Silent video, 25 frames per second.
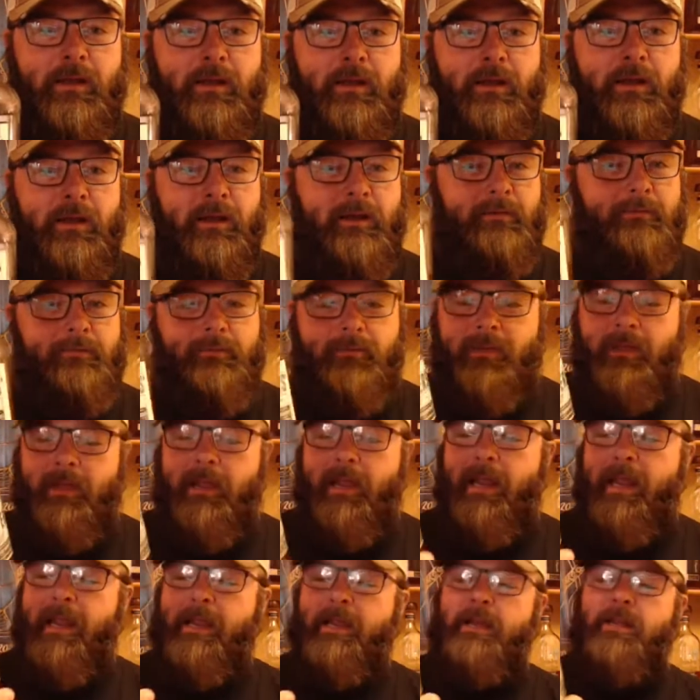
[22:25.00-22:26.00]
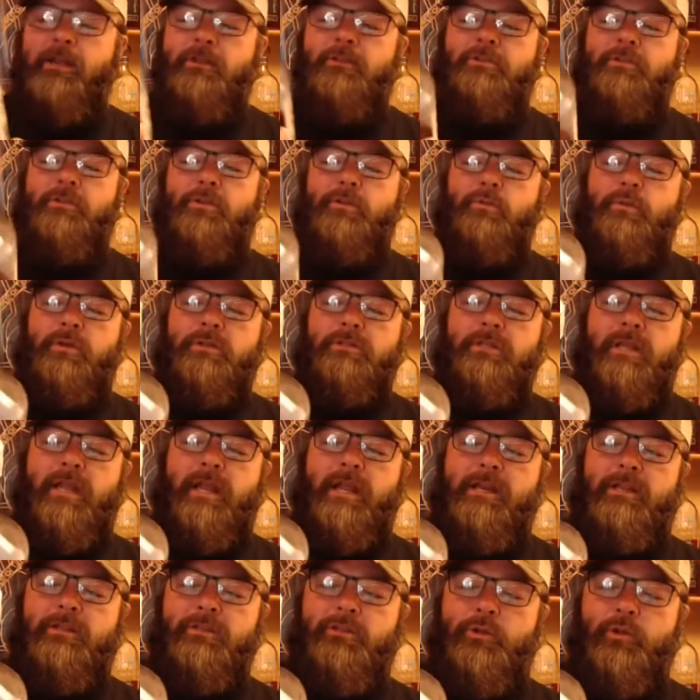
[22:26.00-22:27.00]
of
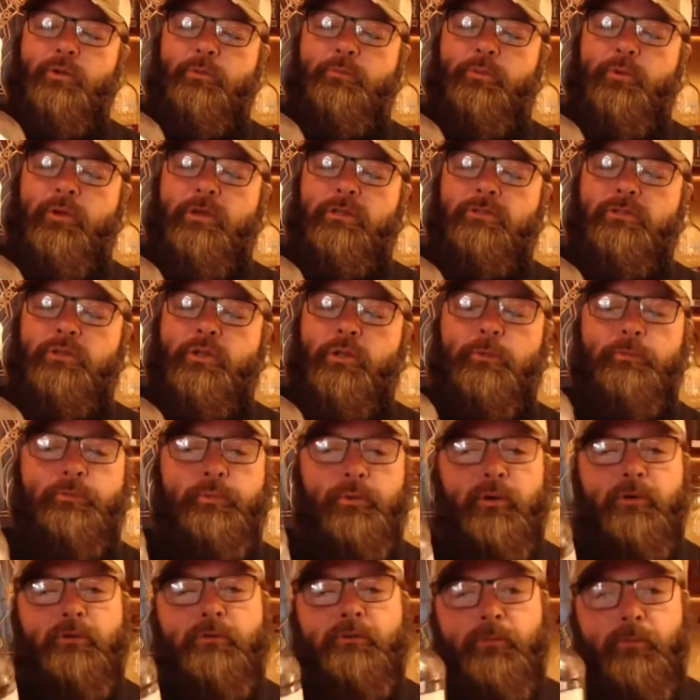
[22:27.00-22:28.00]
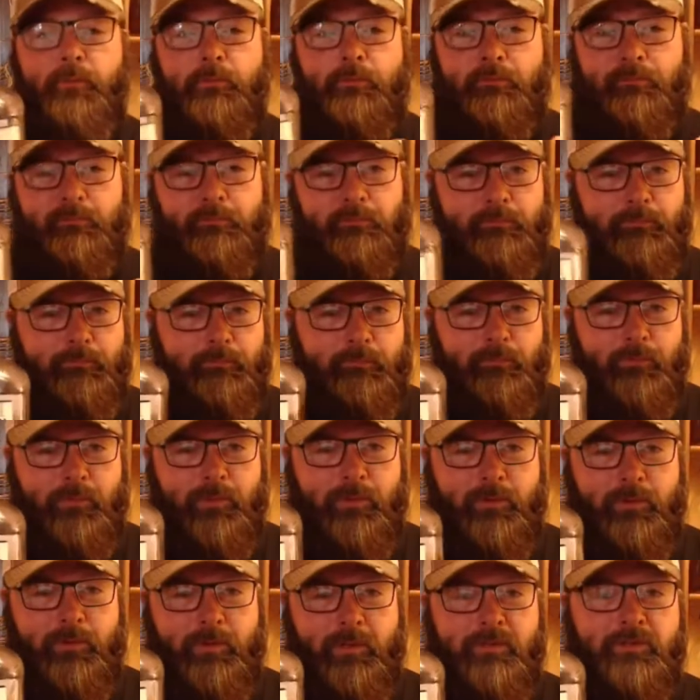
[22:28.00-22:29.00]
82.2 proof
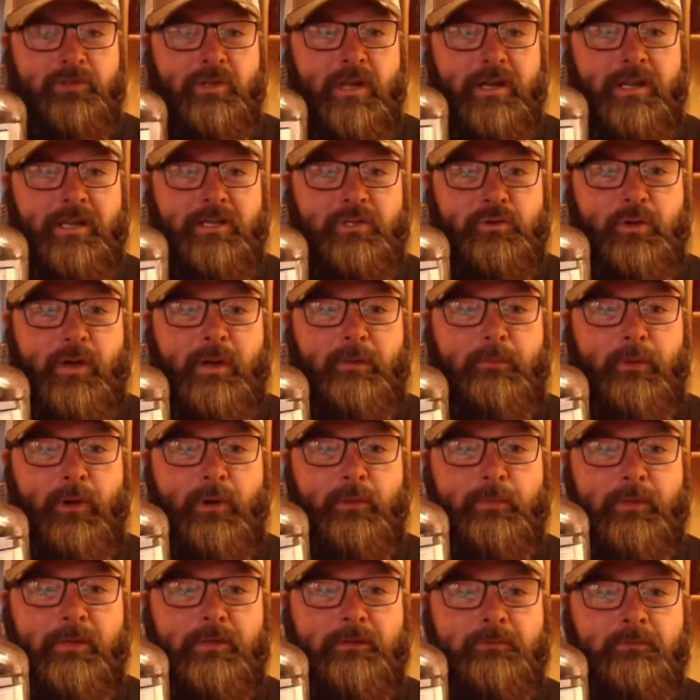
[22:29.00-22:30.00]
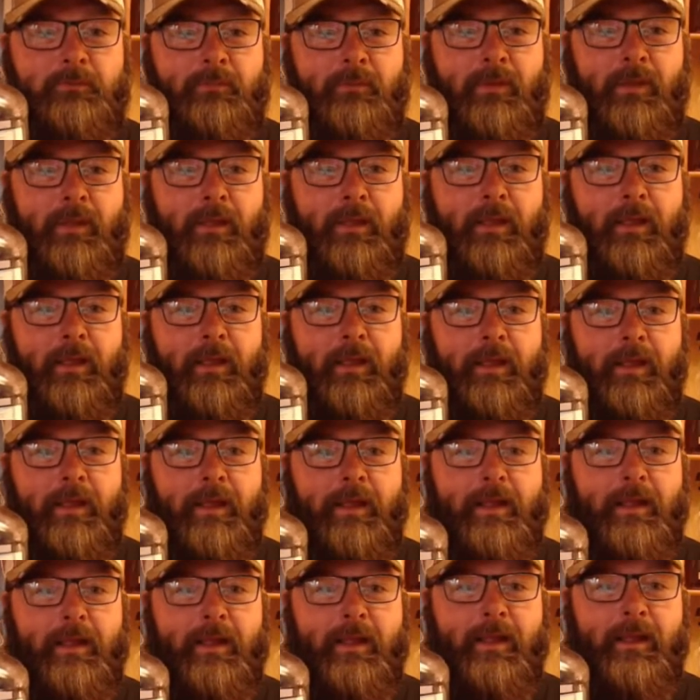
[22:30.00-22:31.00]
Kentucky straight bourbon
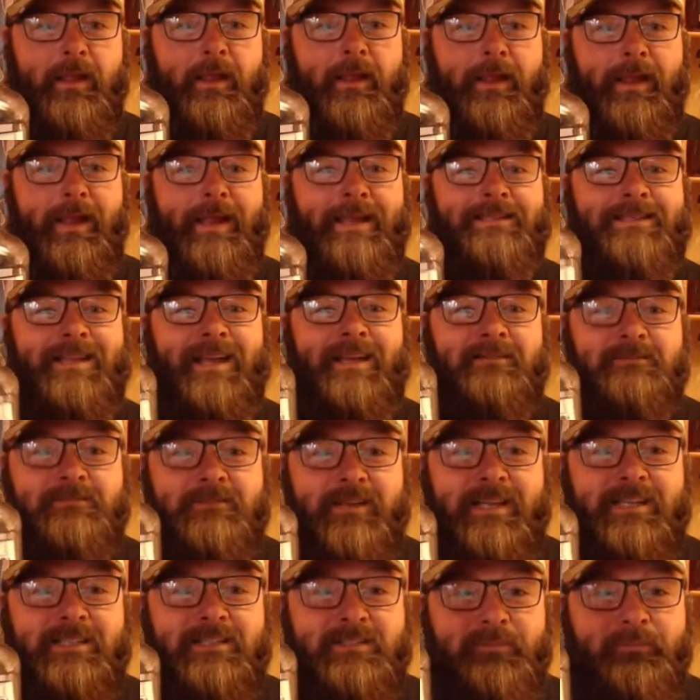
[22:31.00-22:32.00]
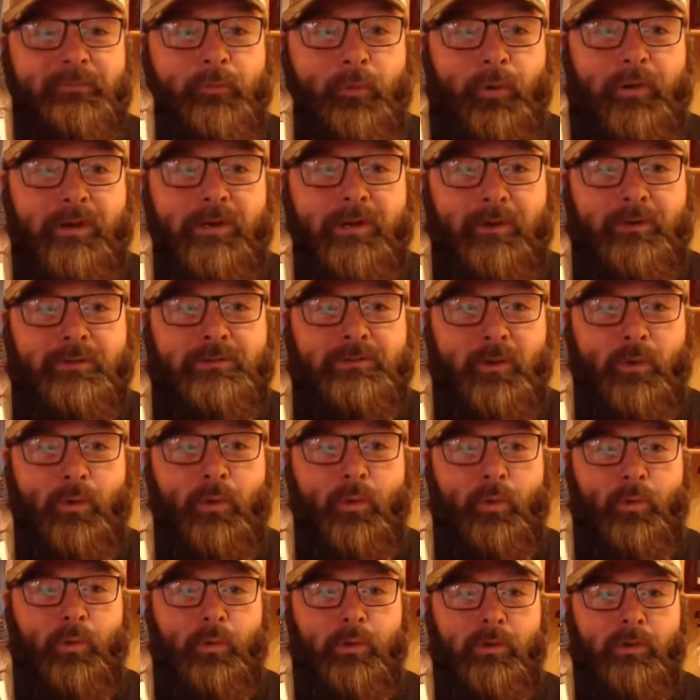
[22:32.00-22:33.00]
is at least 4 years
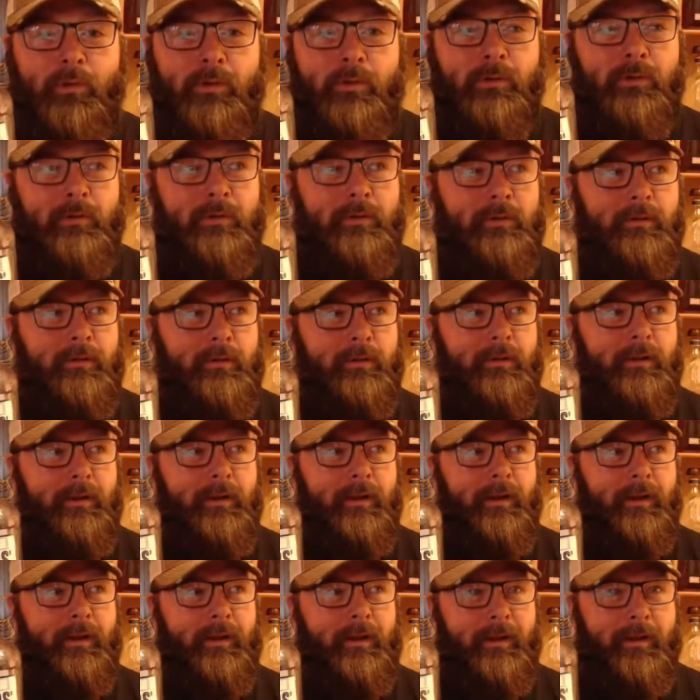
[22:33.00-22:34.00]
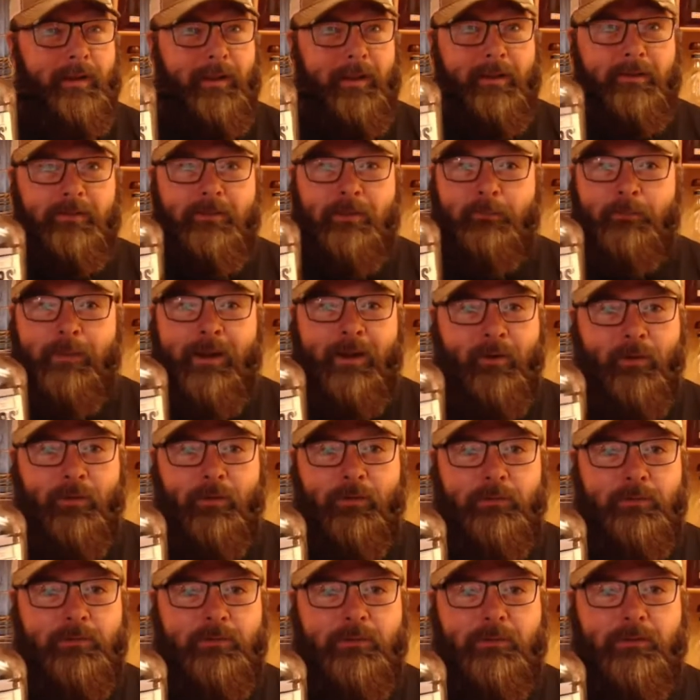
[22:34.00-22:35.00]
old in the
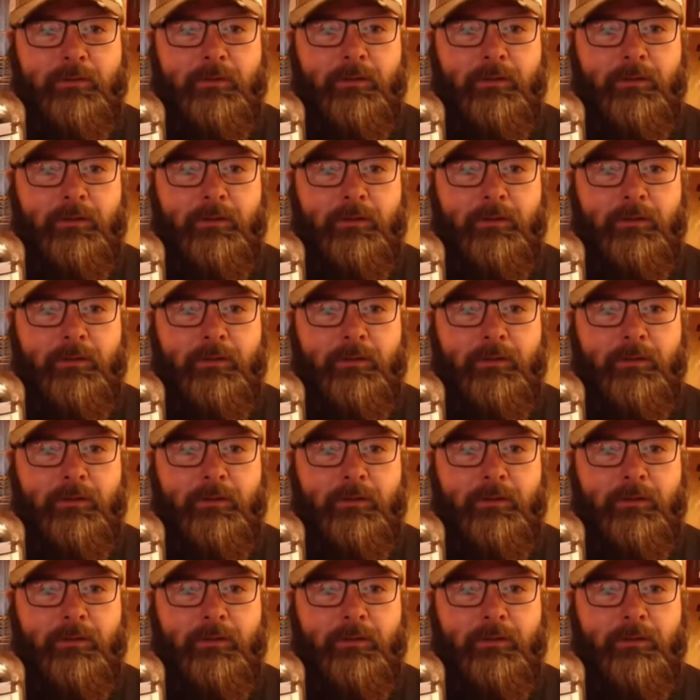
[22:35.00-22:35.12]
barrel,